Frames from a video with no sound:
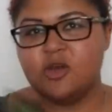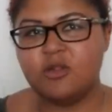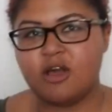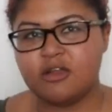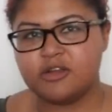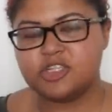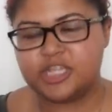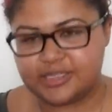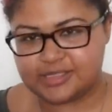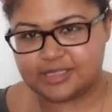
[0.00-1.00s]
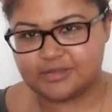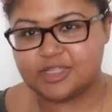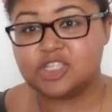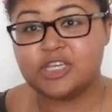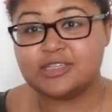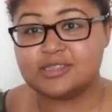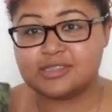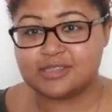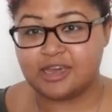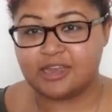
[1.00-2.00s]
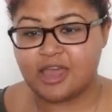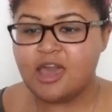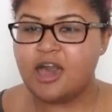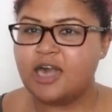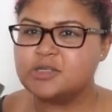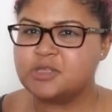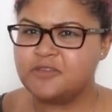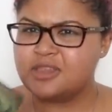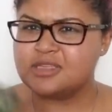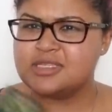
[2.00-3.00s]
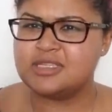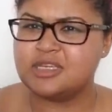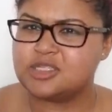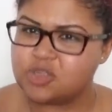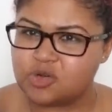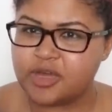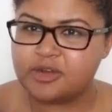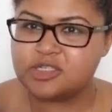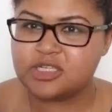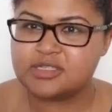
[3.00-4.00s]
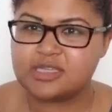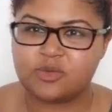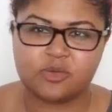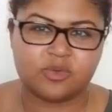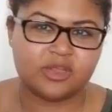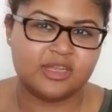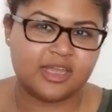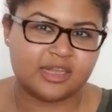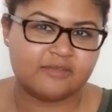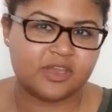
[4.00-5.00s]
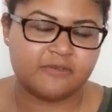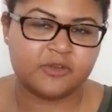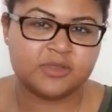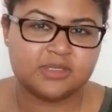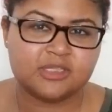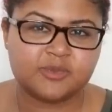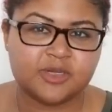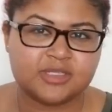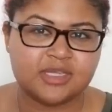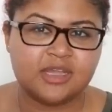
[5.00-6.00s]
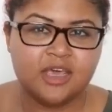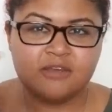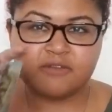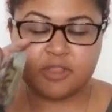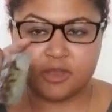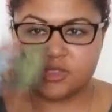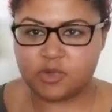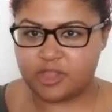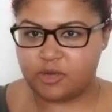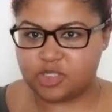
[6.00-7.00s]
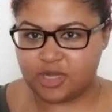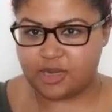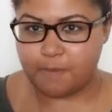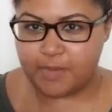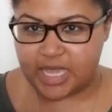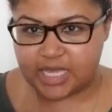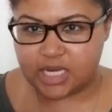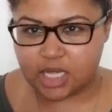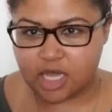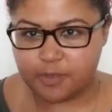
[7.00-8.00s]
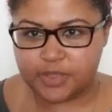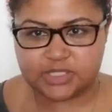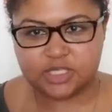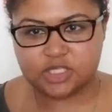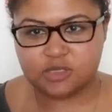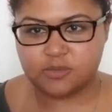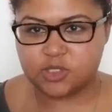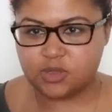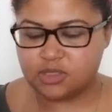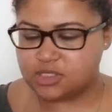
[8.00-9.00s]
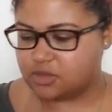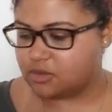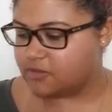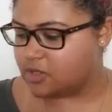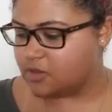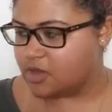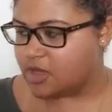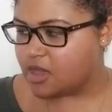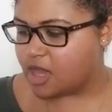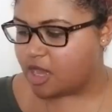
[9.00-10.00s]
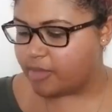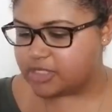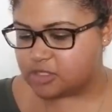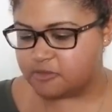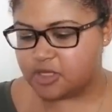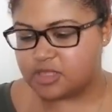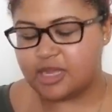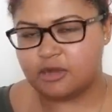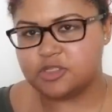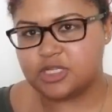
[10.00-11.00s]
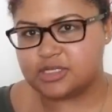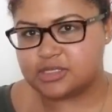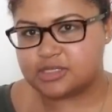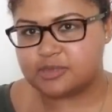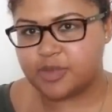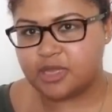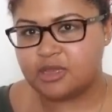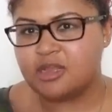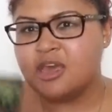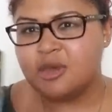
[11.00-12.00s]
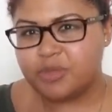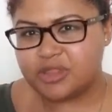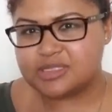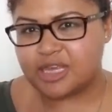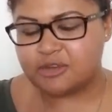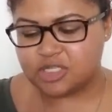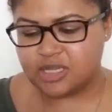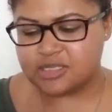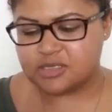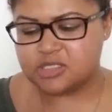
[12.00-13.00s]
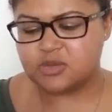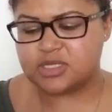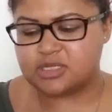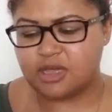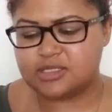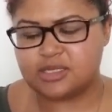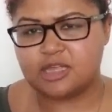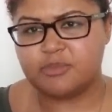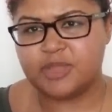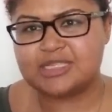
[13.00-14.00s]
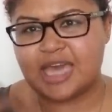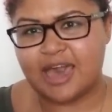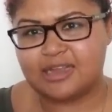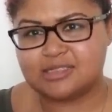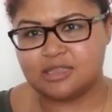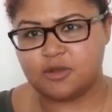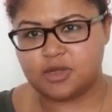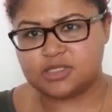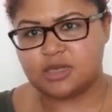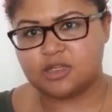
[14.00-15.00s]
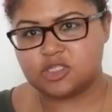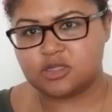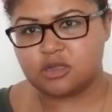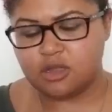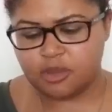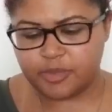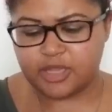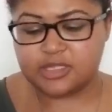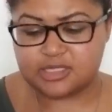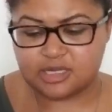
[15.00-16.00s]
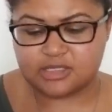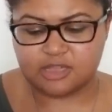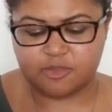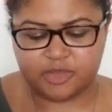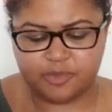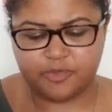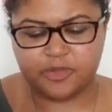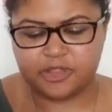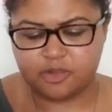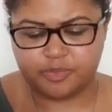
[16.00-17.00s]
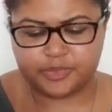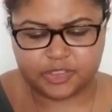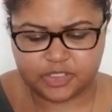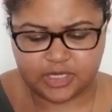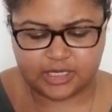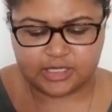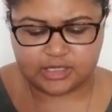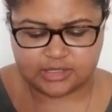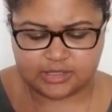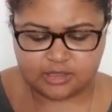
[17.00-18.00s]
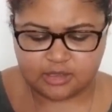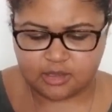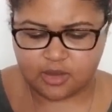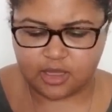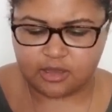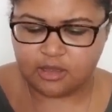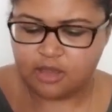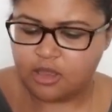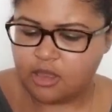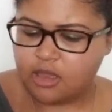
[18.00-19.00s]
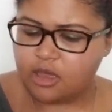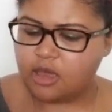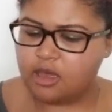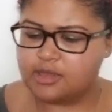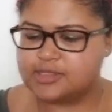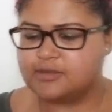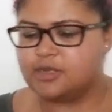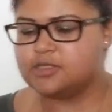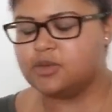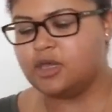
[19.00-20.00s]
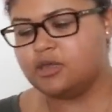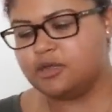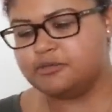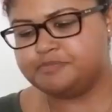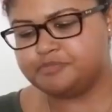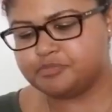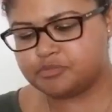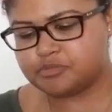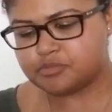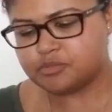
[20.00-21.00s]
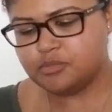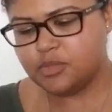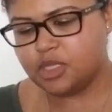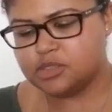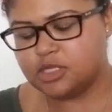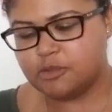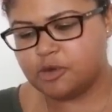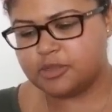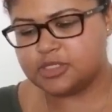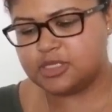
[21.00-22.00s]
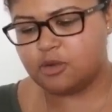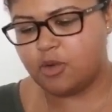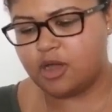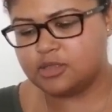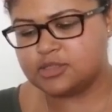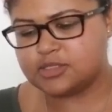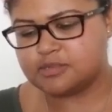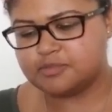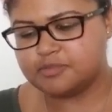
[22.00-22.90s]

no longer chasing. The chase is done. I also feel like this is the external energies that were really negatively influencing this person for those where they were trying to make it a competition between the two of you. Um, I do feel like that energy has dissipated, but this energy has also exhausted them. That's added to their exhaustion by listening to other people and their bullshit ideas, okay? Uh, let's see what else we got here. Tell me more about the Ten of Wands